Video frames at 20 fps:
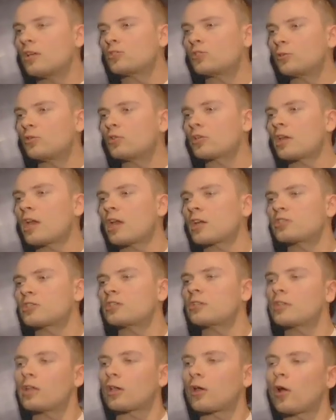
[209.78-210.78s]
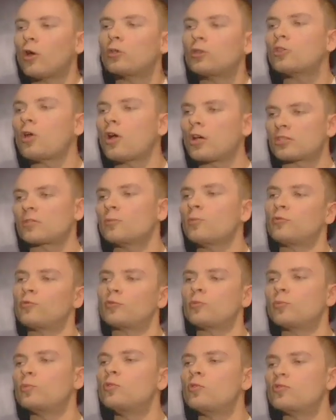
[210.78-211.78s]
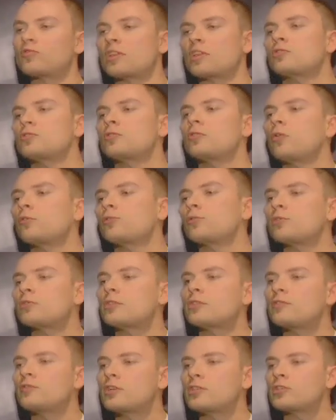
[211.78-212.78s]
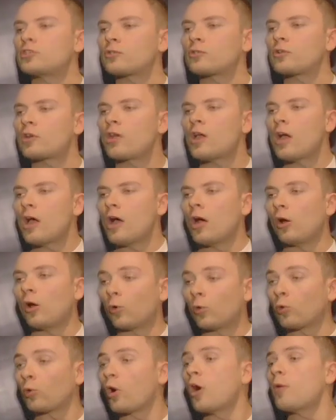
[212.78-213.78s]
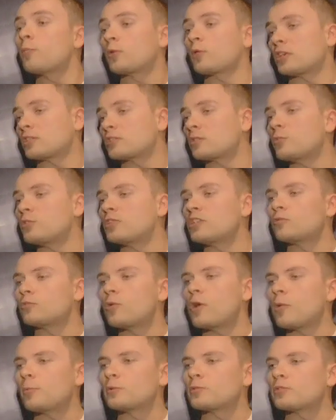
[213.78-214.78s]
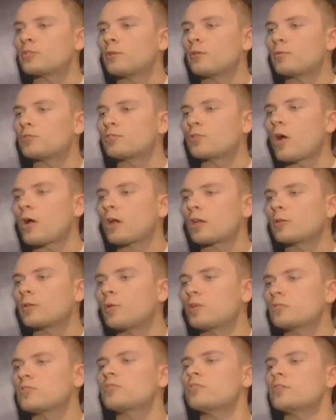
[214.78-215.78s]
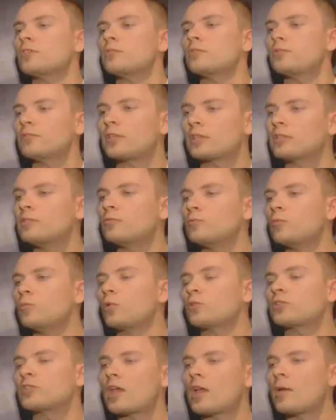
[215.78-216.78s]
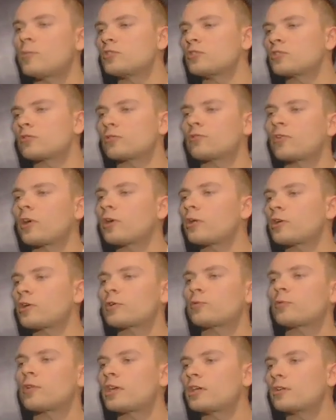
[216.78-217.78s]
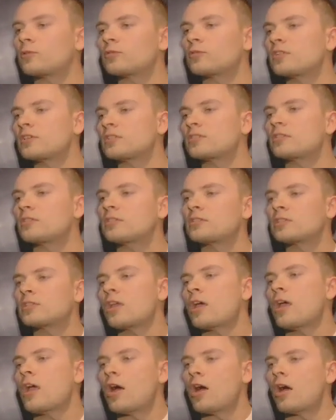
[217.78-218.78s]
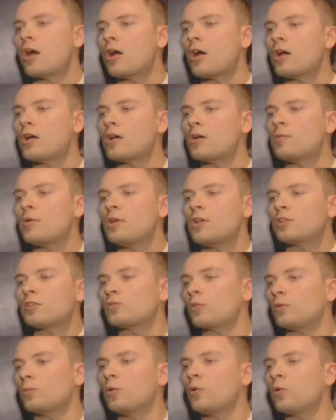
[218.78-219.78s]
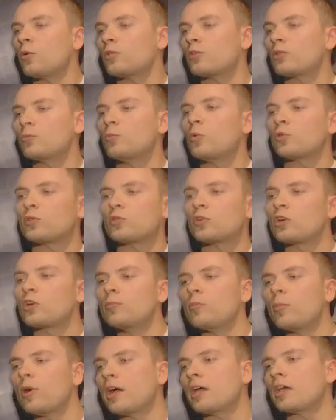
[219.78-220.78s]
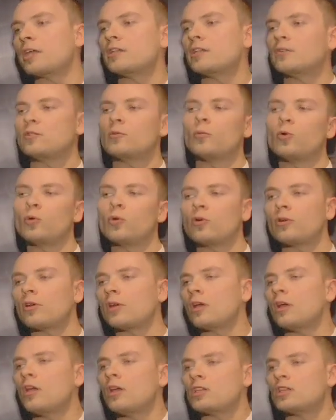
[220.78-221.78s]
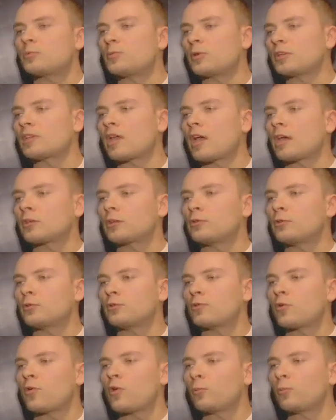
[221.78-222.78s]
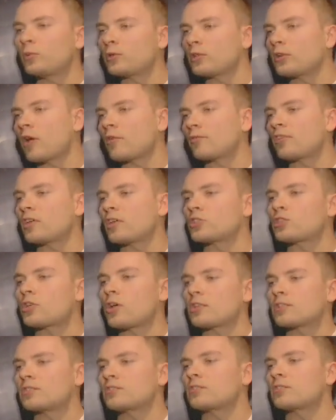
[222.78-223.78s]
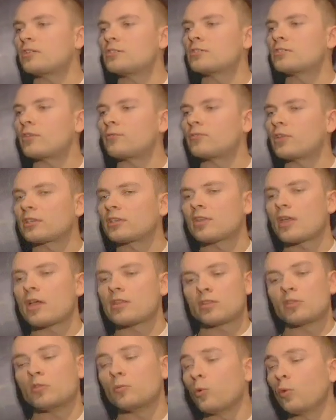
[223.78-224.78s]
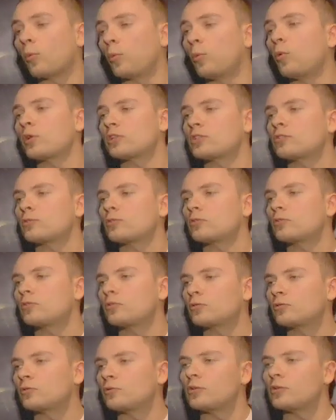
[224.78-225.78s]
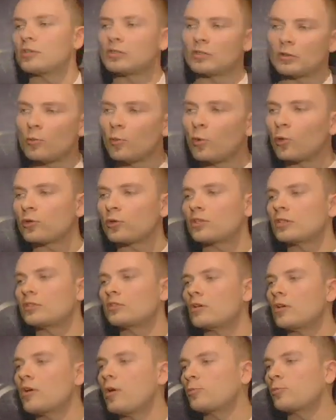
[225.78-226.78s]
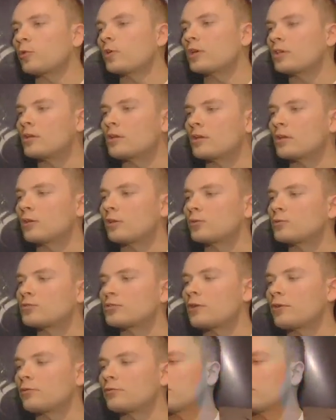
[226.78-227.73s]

So you can actually like unlock some of her moves as you go through the adventure uh, or upgrade some of these weapons that I was talking about so they inflict even more damage or firing rate or distance. Um, so the more the more you combine and the more uh, spectacular you are pulling off headshots and, and, stuff like that, then the more points you're, you're doing and the more you can upgrade uh, your stuff.